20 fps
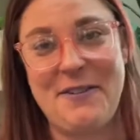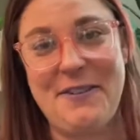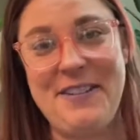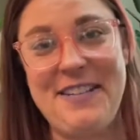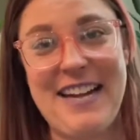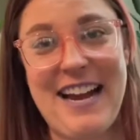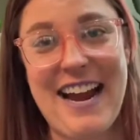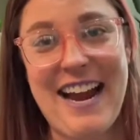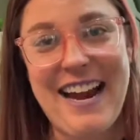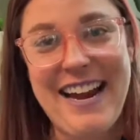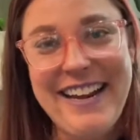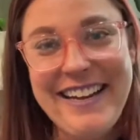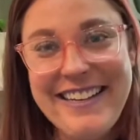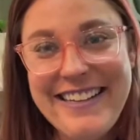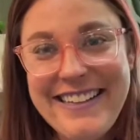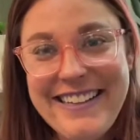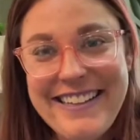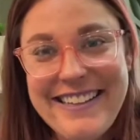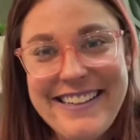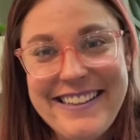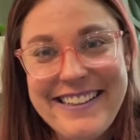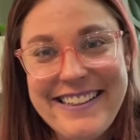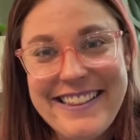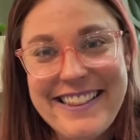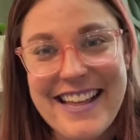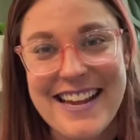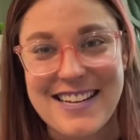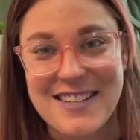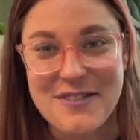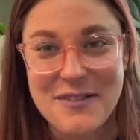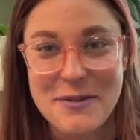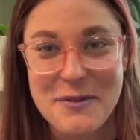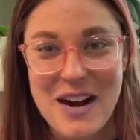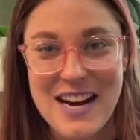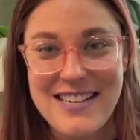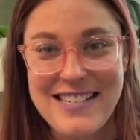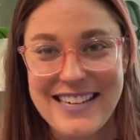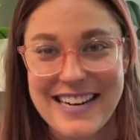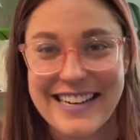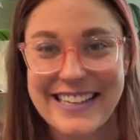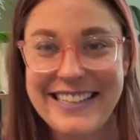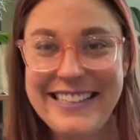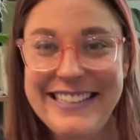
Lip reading: day. Thanks for watching.